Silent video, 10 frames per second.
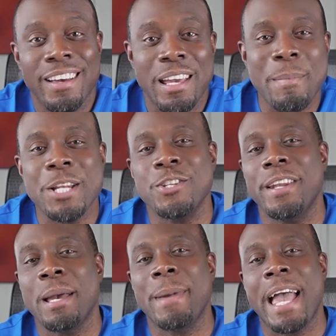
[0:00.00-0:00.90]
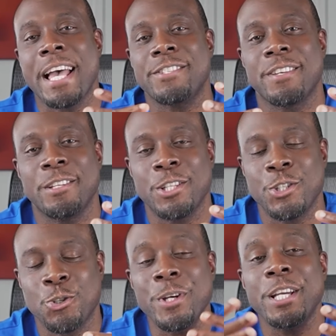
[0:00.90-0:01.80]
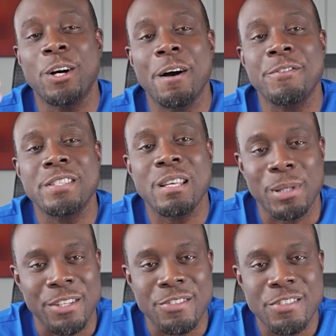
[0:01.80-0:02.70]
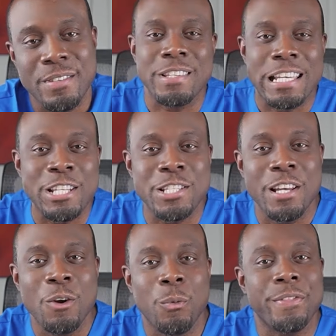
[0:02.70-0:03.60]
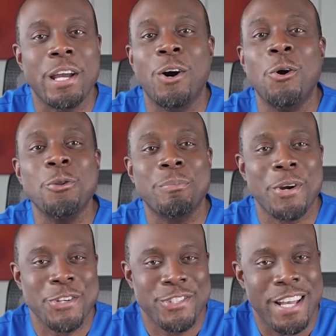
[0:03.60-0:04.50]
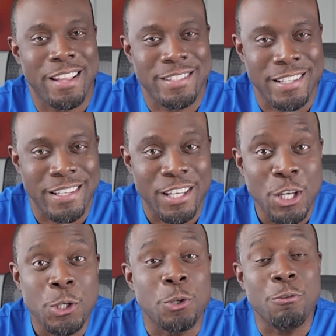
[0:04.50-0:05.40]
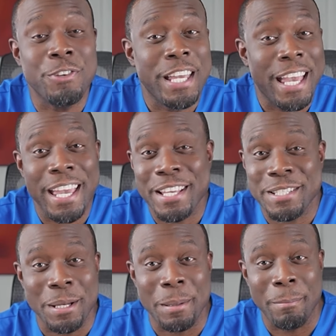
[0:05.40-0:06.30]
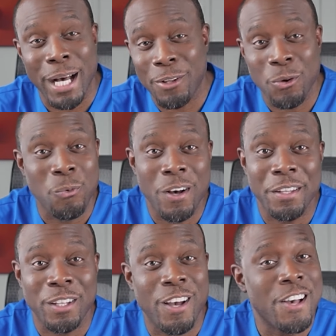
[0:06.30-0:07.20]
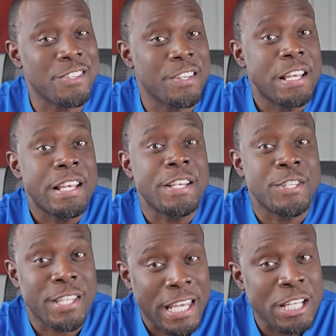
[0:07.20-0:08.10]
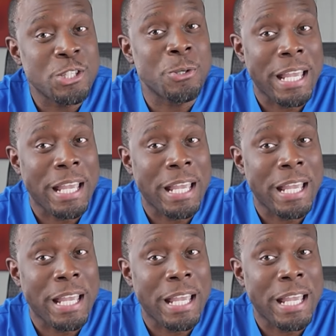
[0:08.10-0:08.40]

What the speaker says: Imagine them as a trio of siblings, each with their own personality. UVA is the milder one, causing skin to